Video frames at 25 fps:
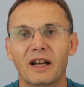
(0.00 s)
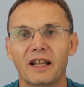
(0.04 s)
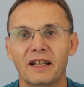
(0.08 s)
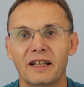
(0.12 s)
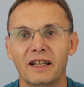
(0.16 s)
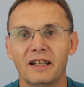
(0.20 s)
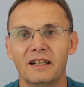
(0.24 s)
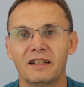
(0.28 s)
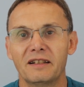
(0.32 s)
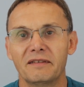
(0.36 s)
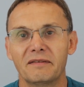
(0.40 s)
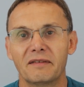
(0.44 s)
And
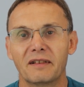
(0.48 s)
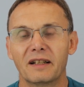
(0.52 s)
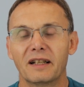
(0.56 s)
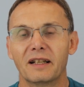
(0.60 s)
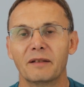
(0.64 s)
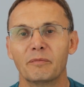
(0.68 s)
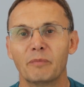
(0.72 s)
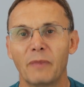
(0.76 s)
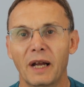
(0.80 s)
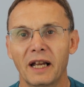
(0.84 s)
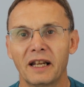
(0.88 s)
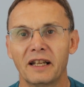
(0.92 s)
then I,
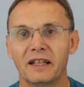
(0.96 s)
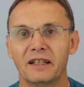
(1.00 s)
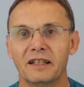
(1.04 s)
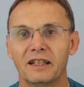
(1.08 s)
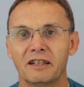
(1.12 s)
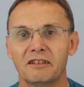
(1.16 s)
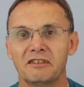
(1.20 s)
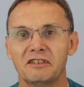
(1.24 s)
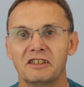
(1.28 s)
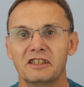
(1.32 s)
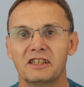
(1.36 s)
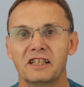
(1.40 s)
back in
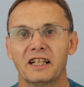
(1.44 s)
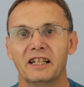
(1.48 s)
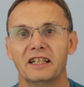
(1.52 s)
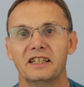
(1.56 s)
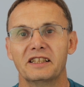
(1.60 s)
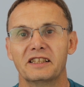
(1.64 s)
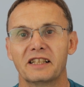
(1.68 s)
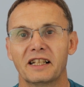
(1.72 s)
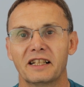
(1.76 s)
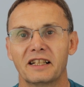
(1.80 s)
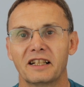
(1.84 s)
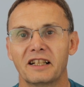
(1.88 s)
those
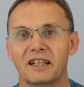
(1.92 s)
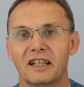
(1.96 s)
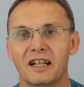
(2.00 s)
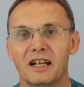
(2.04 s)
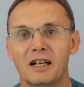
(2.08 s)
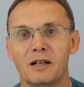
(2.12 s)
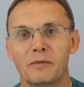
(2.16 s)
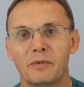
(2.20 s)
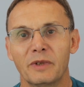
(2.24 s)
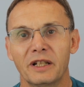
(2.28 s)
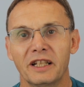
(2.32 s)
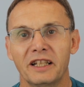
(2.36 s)
days, had a
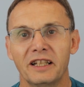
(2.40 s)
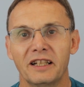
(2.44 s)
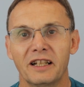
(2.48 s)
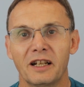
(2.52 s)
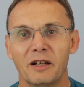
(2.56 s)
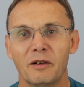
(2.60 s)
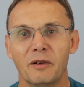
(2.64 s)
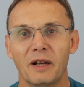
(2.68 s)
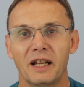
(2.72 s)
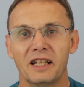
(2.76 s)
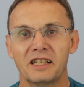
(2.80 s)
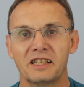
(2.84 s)

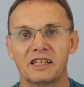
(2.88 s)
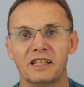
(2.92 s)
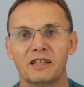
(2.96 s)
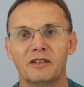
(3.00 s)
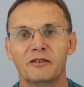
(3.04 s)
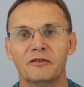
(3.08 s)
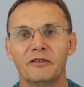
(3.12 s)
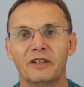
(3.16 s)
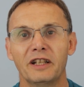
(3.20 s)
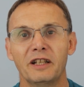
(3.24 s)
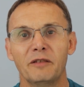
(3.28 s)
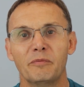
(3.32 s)
Garbolino
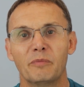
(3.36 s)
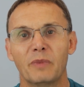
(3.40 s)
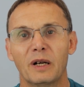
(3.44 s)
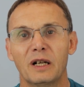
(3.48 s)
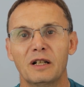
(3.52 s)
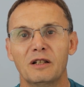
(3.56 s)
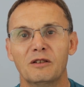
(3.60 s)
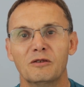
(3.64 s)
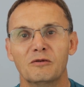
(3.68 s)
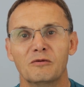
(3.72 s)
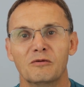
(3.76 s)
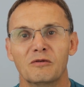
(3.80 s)
SLV
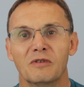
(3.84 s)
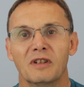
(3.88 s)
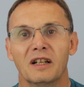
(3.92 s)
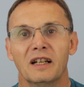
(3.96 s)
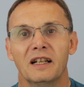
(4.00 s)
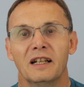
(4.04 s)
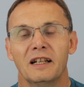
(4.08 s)
pole,